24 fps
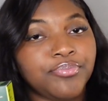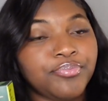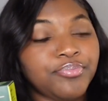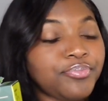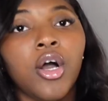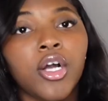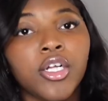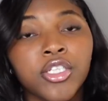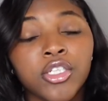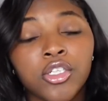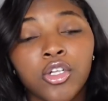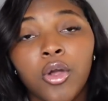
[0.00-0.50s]

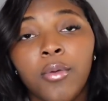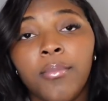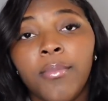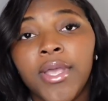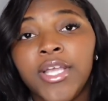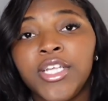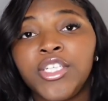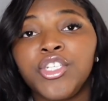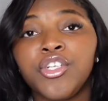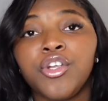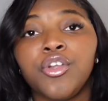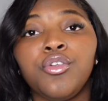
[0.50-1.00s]
Also,
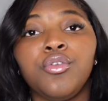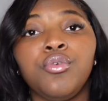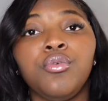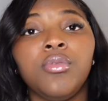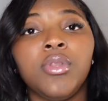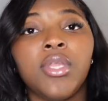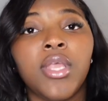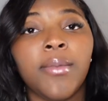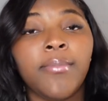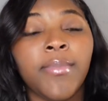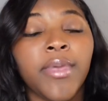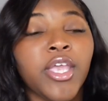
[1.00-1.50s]
make sure you
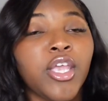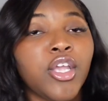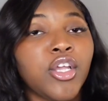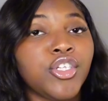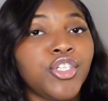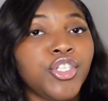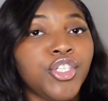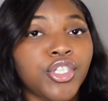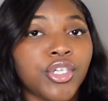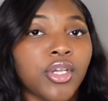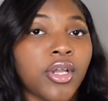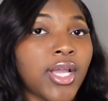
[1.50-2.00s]
limit your
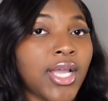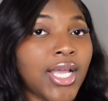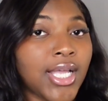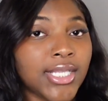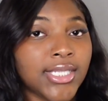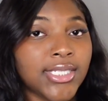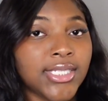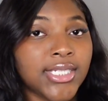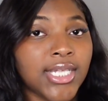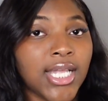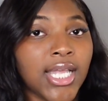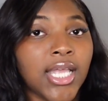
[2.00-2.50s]
sugar
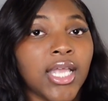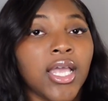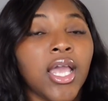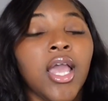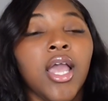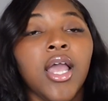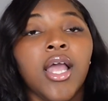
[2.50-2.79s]
intake.